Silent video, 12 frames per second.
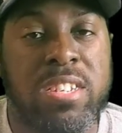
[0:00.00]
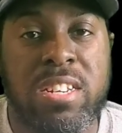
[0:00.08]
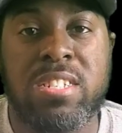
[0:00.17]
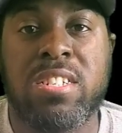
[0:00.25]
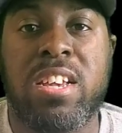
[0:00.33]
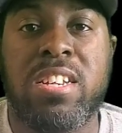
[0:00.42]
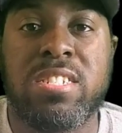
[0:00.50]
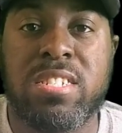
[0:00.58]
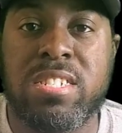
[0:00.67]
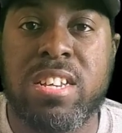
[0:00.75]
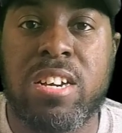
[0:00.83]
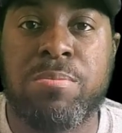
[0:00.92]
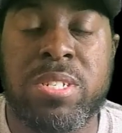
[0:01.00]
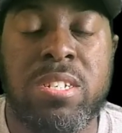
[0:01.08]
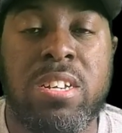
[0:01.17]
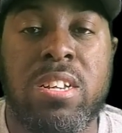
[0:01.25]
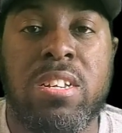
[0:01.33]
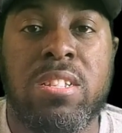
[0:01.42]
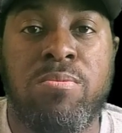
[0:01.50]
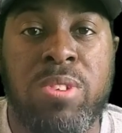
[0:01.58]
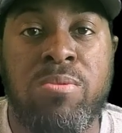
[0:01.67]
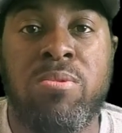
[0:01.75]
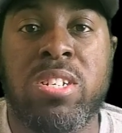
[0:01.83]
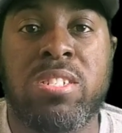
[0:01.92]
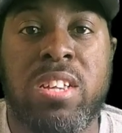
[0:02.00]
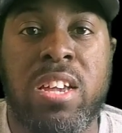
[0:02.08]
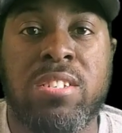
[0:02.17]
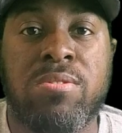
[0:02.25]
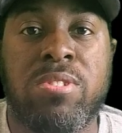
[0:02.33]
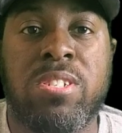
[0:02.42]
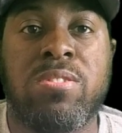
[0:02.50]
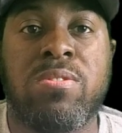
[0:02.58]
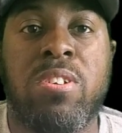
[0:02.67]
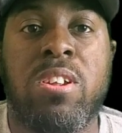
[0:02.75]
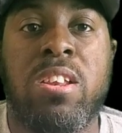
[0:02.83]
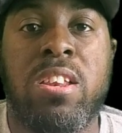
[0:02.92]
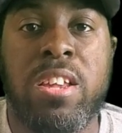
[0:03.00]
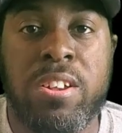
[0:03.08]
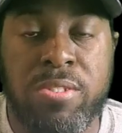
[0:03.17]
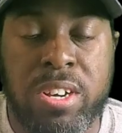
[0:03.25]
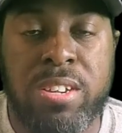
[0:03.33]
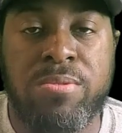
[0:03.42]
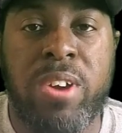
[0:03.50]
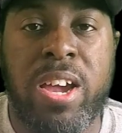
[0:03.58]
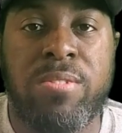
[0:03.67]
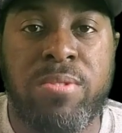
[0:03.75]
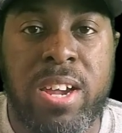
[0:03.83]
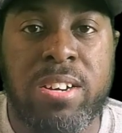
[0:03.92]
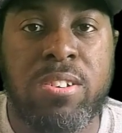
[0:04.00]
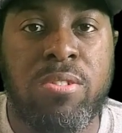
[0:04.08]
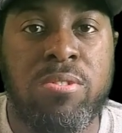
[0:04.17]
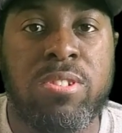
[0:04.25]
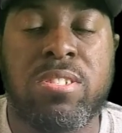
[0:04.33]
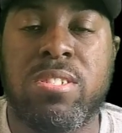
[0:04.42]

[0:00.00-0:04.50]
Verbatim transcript: Yes, ladies and gentlemen, the week one schedule is literally right around the corner.